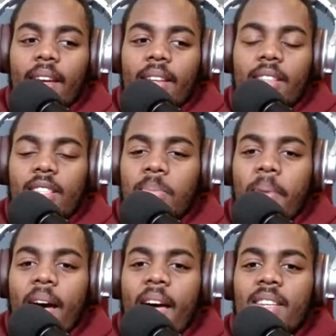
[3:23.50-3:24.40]

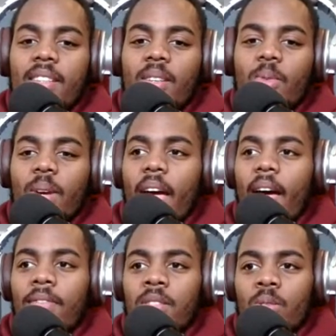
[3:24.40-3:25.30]
despise it. We
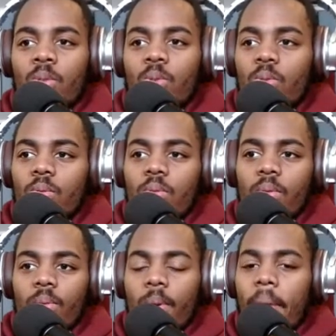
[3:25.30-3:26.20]
have to
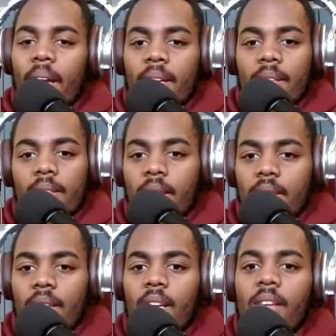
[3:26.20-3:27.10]
remain
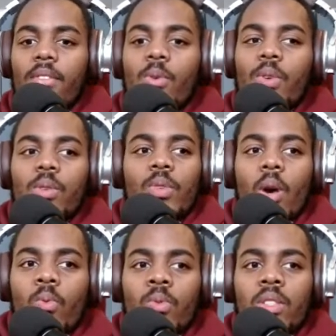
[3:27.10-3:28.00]
consistent even when you
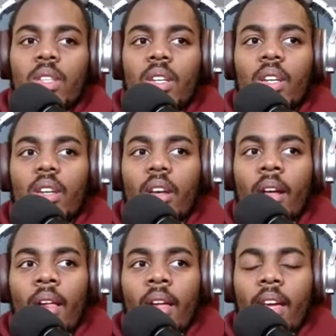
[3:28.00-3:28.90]
don't see
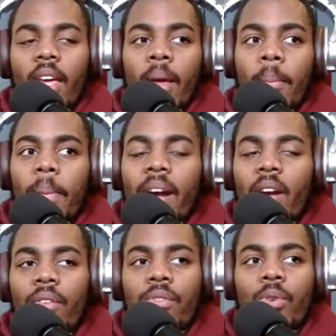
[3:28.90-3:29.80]
it
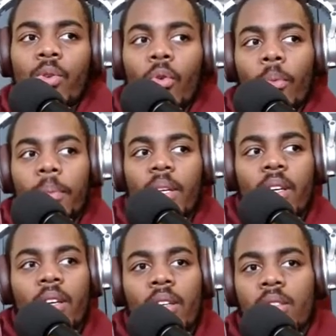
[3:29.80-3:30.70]
bearing fruit,
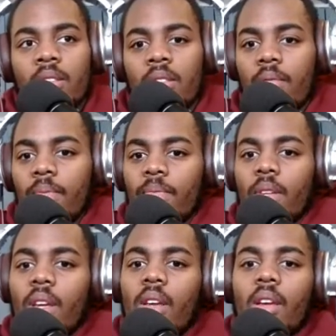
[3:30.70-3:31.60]
because
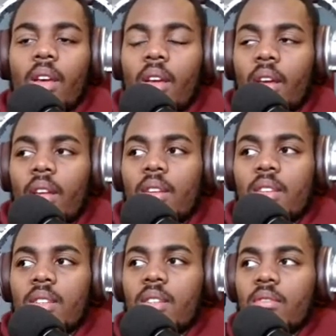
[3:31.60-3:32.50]
it
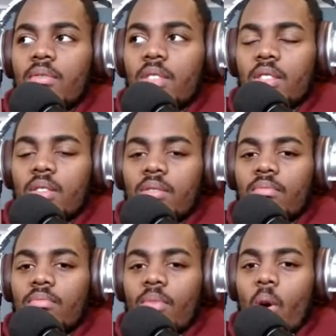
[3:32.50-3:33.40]
doesn't just
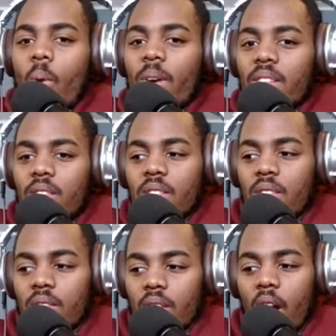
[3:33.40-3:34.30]
always
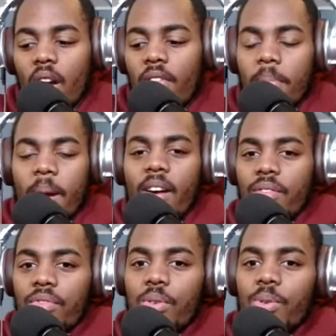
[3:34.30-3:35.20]
just start off bearing
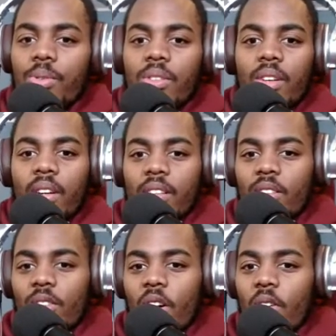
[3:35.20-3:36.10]
fruit.
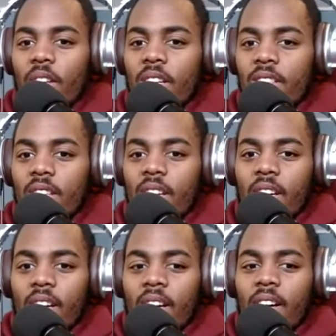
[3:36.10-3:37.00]
There's
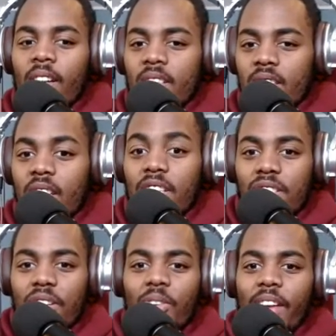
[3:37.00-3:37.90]
a
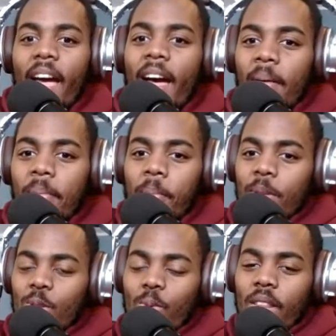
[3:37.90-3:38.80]
seasonal gap
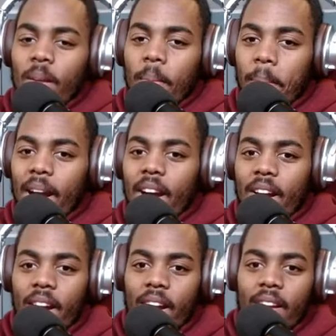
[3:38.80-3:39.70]
between the
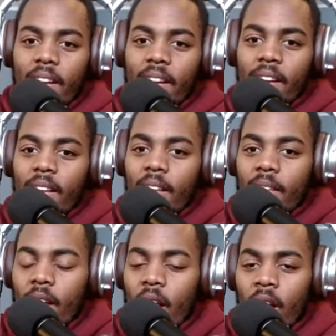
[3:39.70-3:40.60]
bearing,
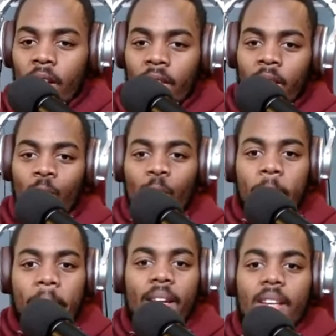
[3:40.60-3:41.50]
the
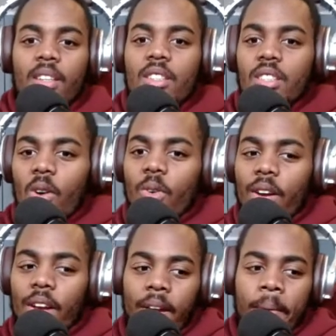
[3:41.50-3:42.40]
reaping and the sowing,